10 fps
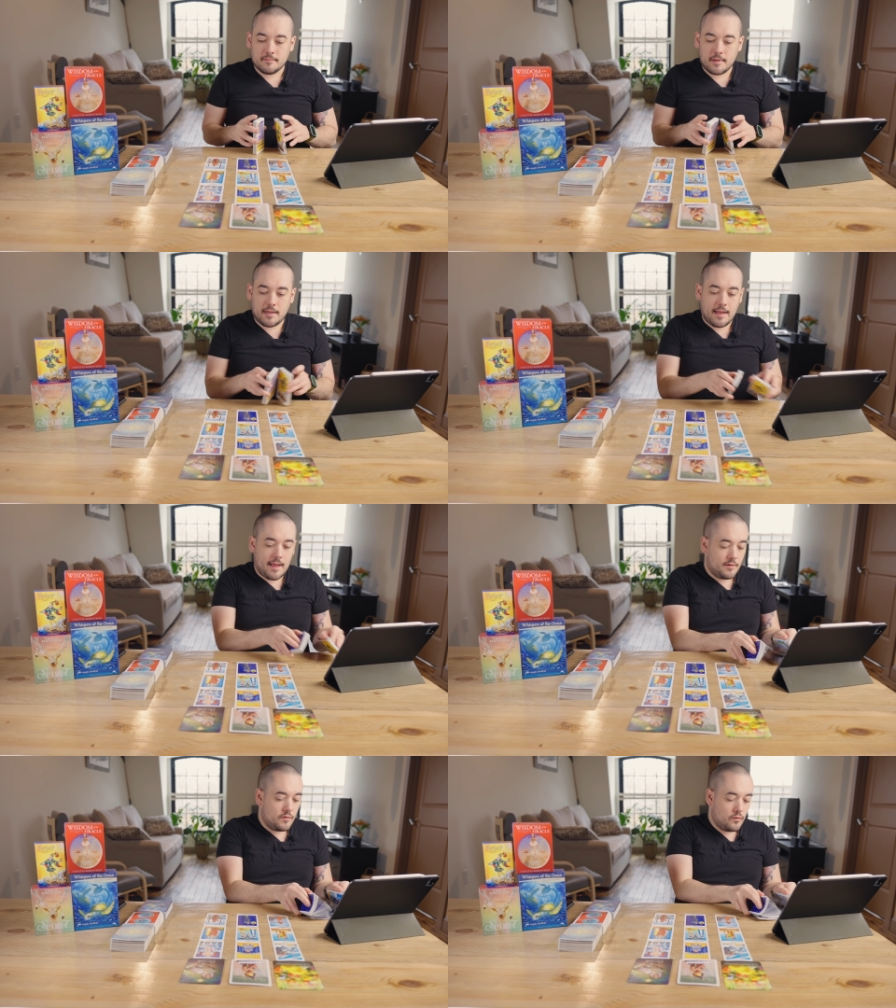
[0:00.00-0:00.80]
uh,
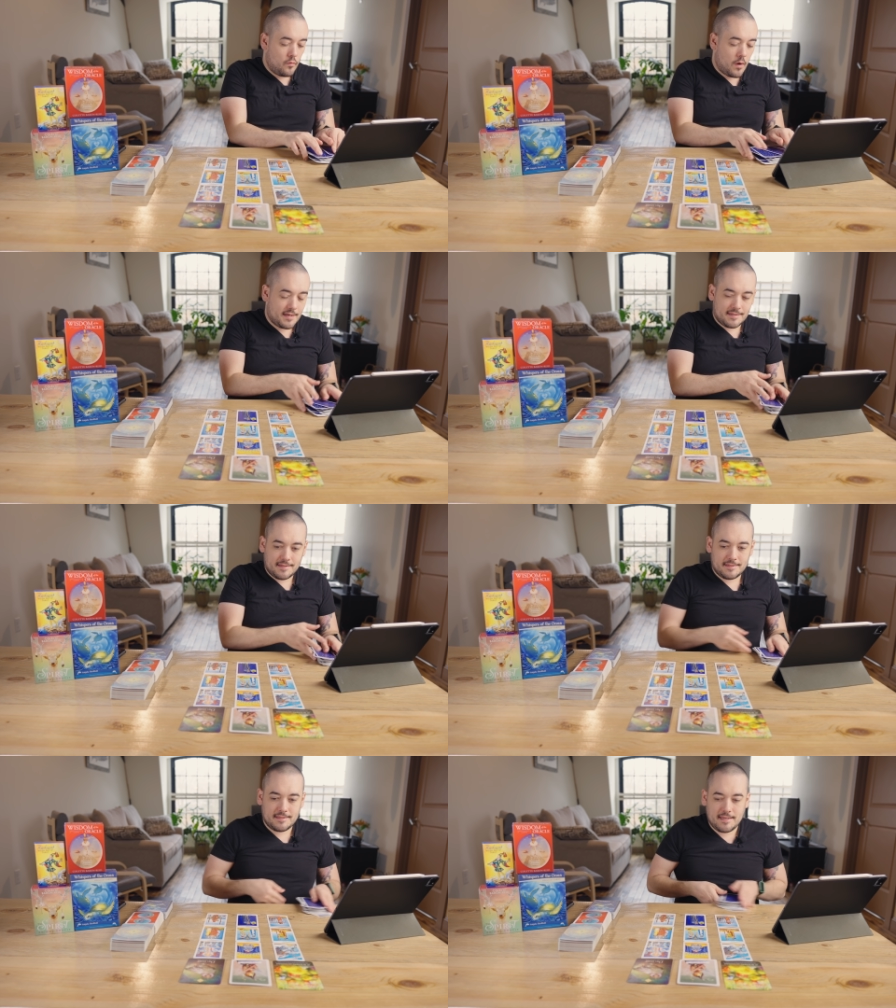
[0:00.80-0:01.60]
I do want to
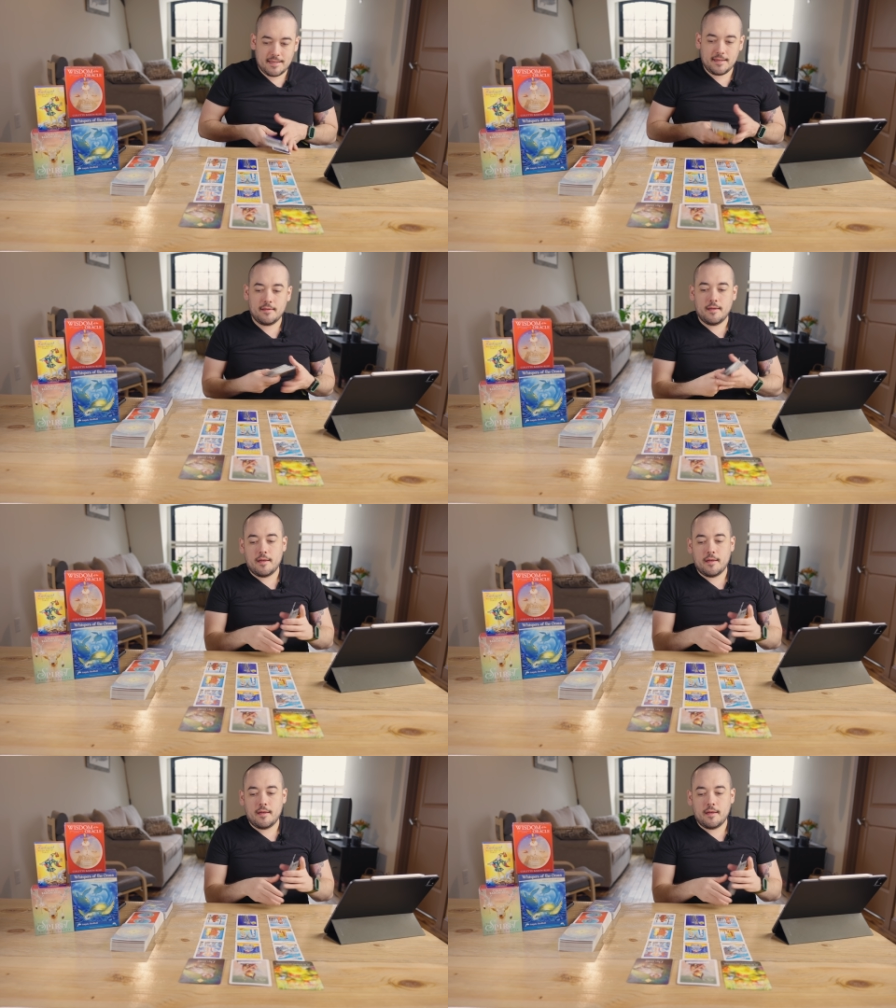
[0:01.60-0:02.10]
see,